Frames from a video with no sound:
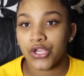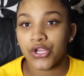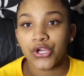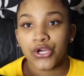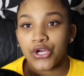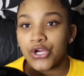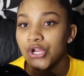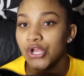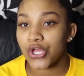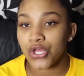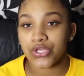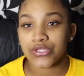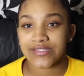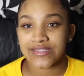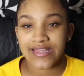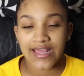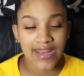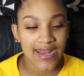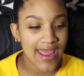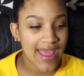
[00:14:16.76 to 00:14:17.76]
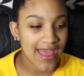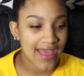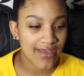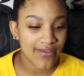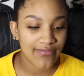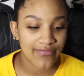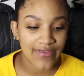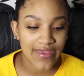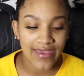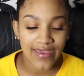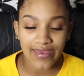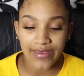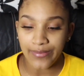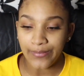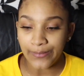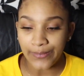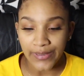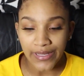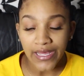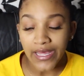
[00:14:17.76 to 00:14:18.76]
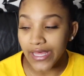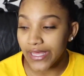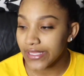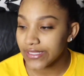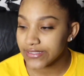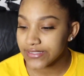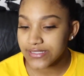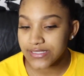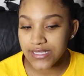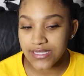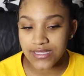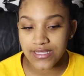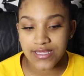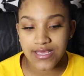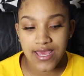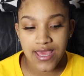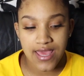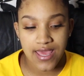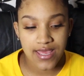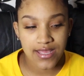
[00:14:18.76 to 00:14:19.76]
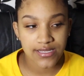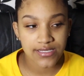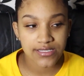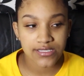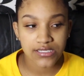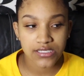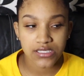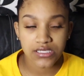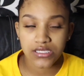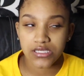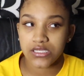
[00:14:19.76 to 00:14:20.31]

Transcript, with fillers: girls that have butts that